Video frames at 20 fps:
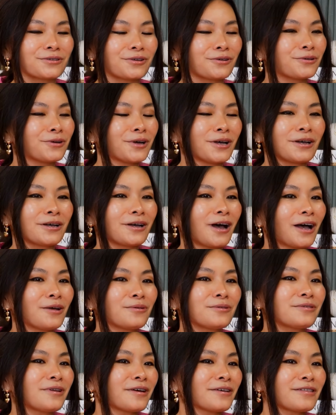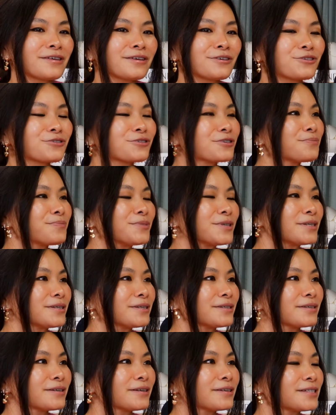So, I mean, I think you could
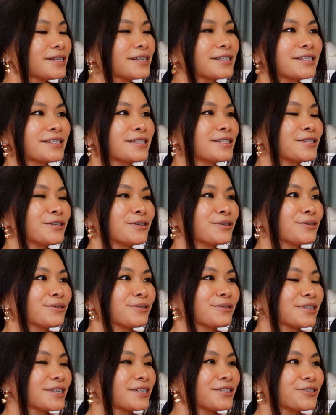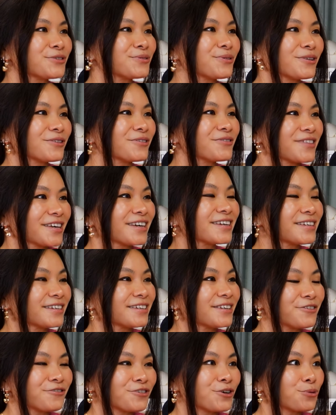be a 16-year-old and do all of that
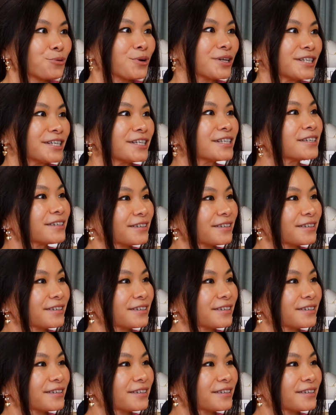if you're willing.